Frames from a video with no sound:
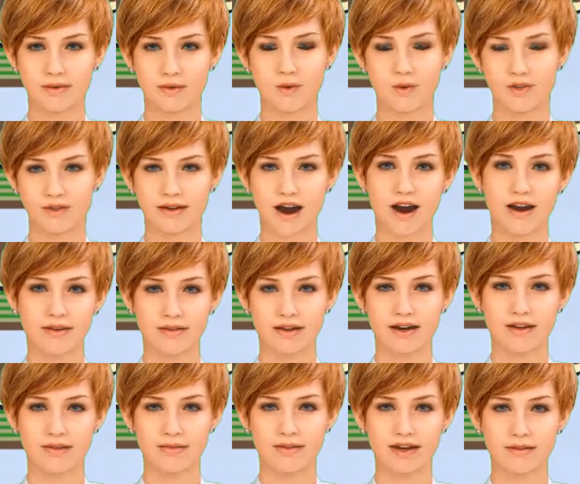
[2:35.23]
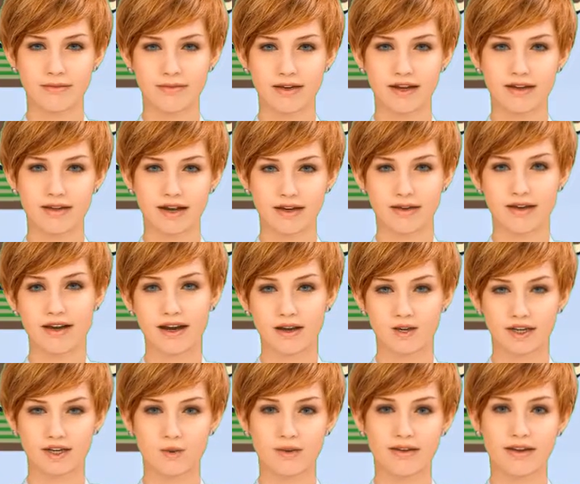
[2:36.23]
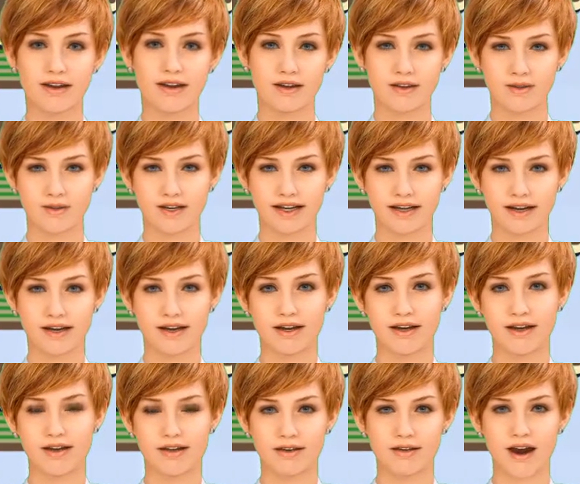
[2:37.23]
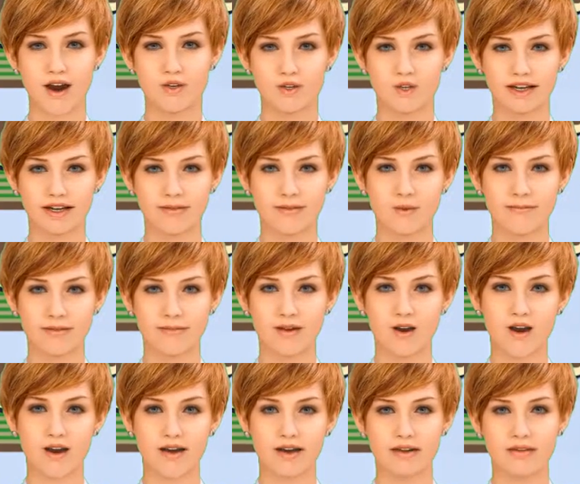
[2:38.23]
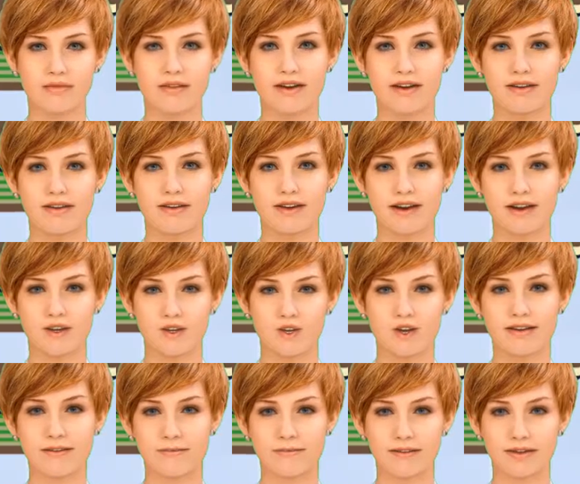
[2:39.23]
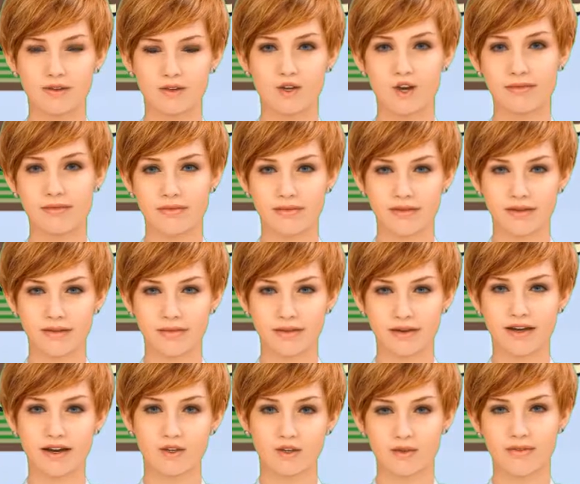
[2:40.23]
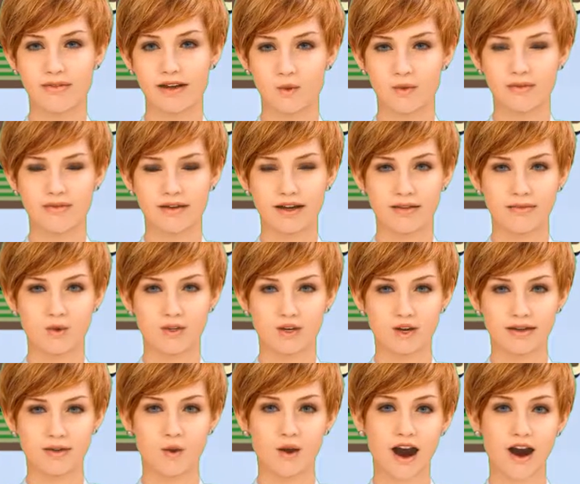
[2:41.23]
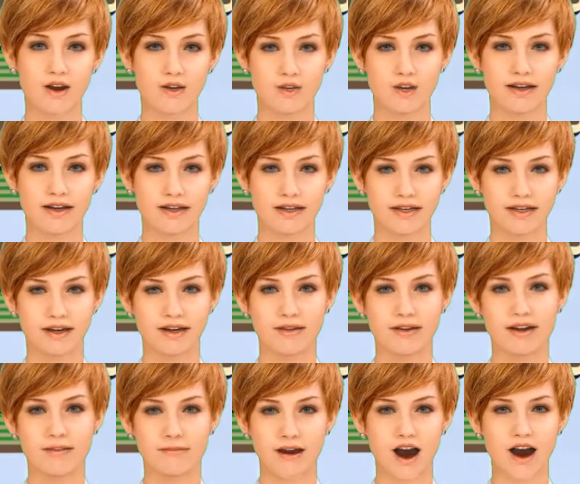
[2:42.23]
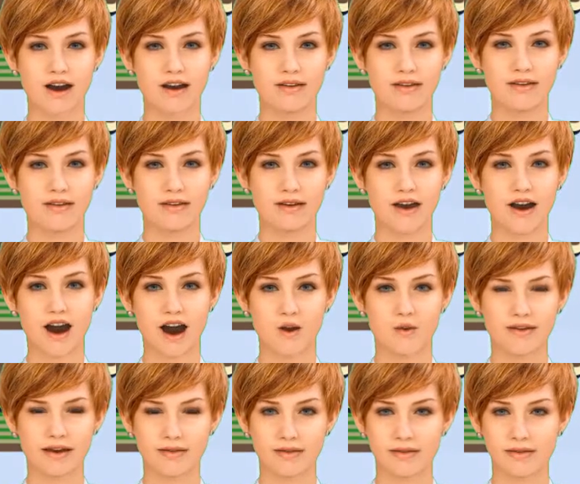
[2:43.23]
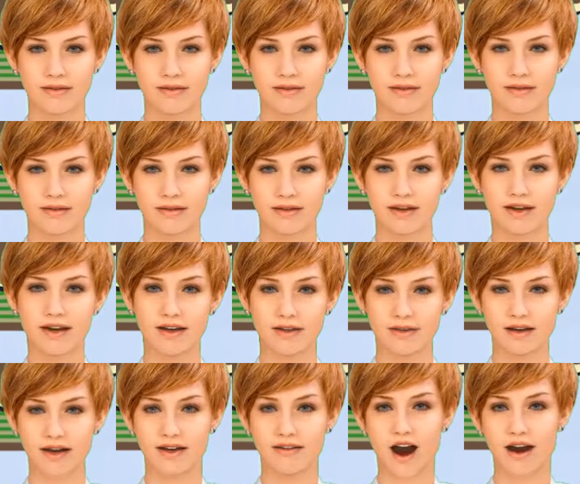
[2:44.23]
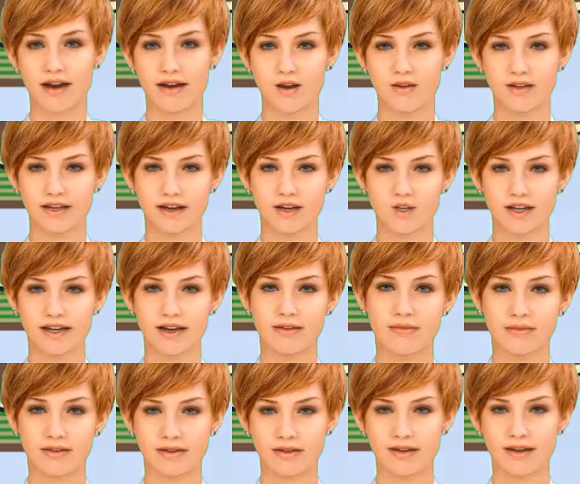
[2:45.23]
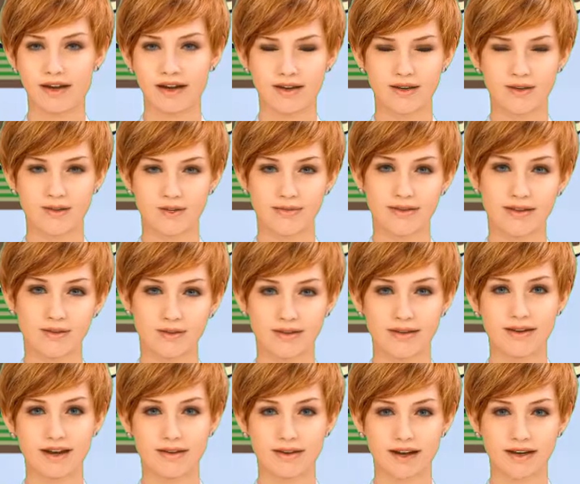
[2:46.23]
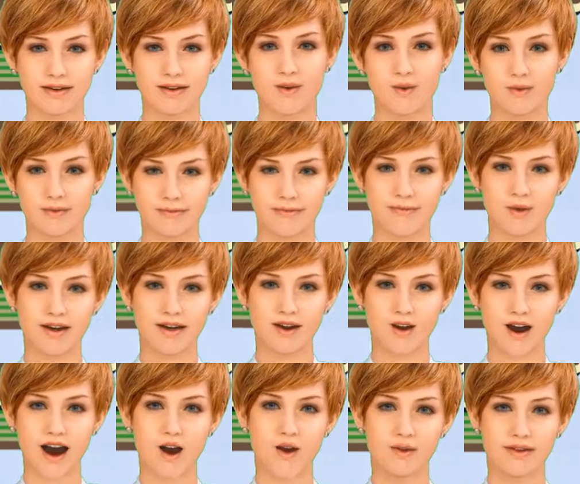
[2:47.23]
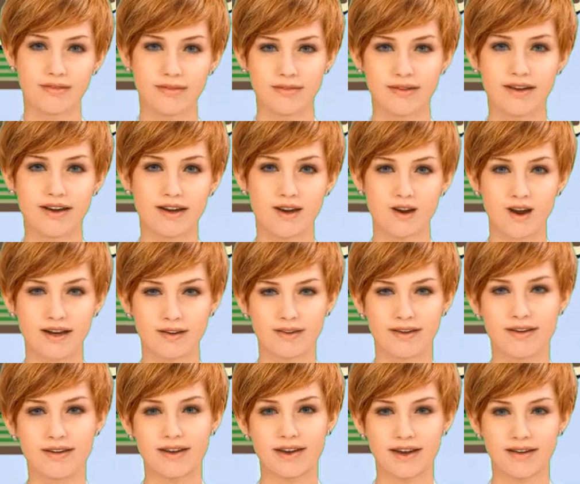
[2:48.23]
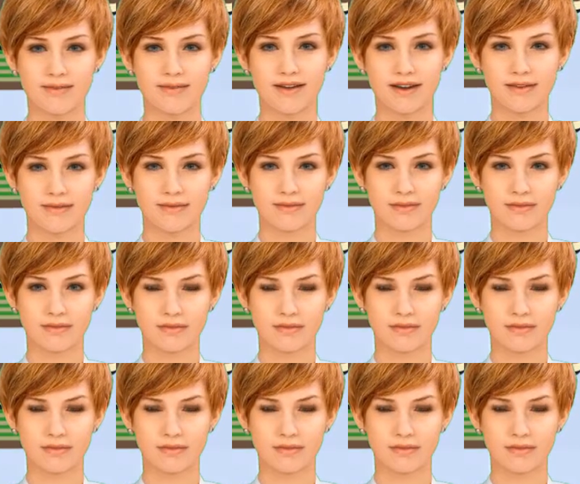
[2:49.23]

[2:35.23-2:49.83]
The block we have in the function moves on the x with I and on the z with j, because it is a square base level of the lawn. If we wanted to see it at the top we would move on the y and not on the z.